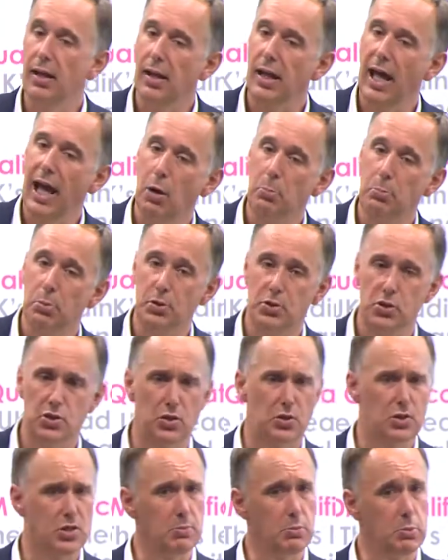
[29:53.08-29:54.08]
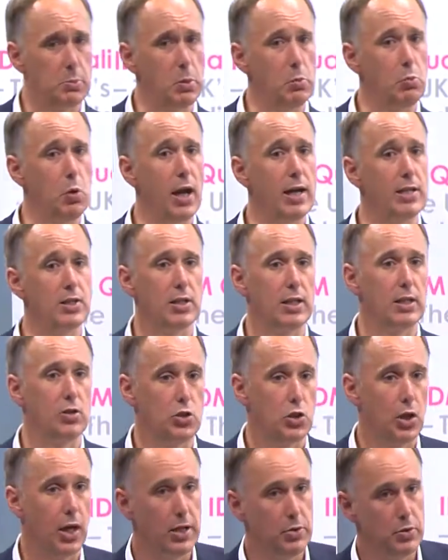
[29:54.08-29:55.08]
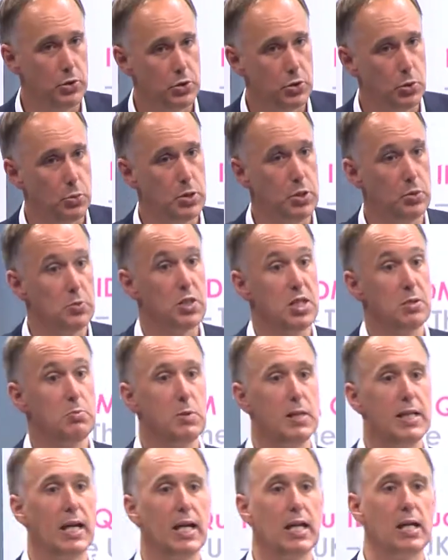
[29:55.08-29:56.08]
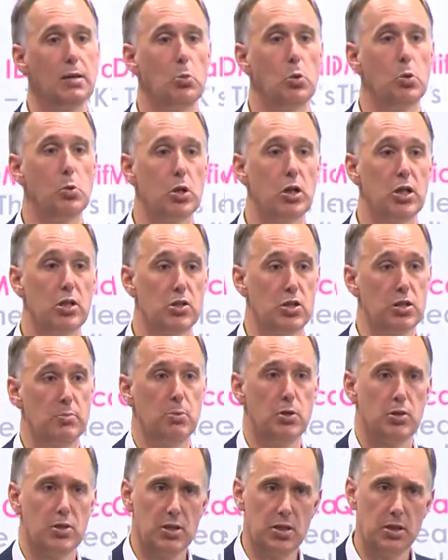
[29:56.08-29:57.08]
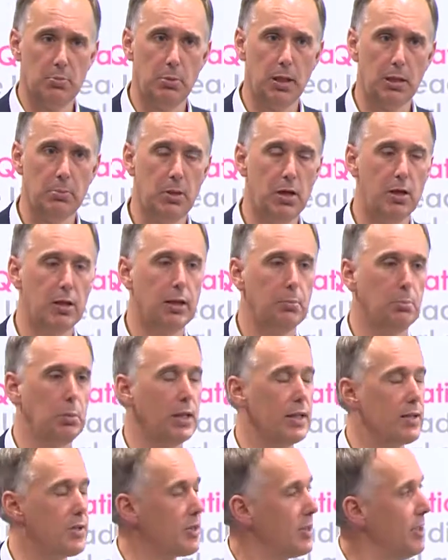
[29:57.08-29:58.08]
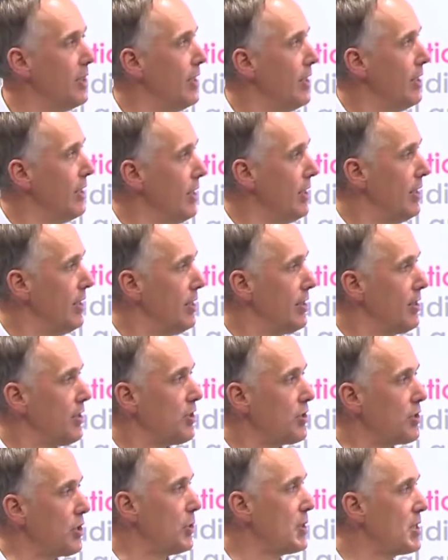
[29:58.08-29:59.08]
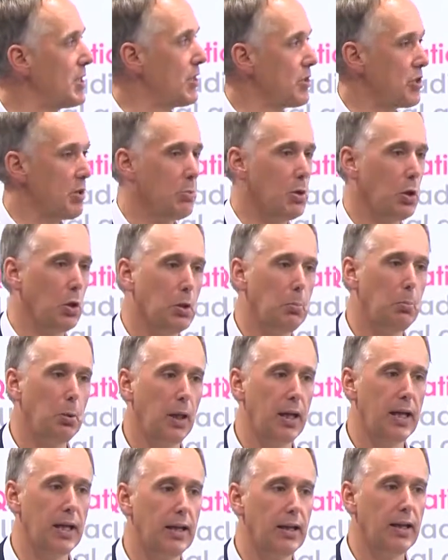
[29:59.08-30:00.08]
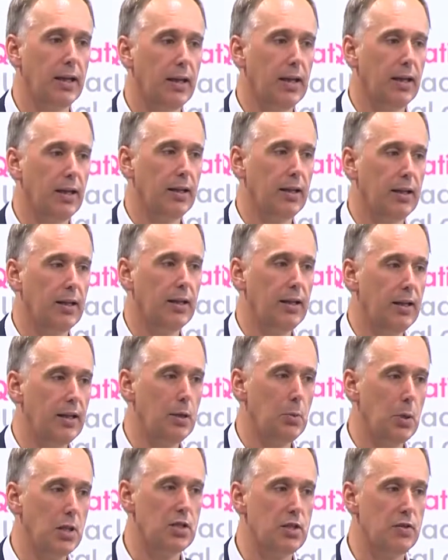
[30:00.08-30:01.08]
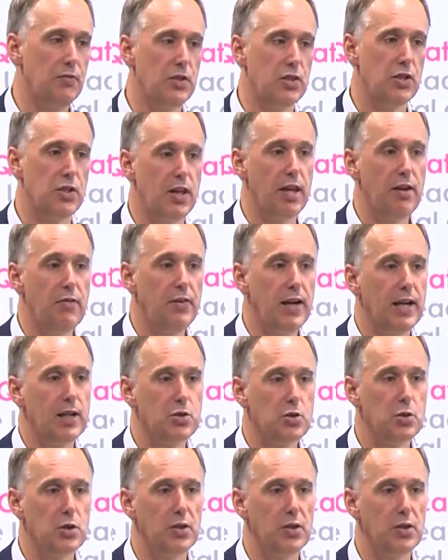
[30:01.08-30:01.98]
output doesn't seem to be rising in China at all. We don't seem to be getting any more customers. It's a big marketplace." So he sent somebody on the plane, and he went to visit their factory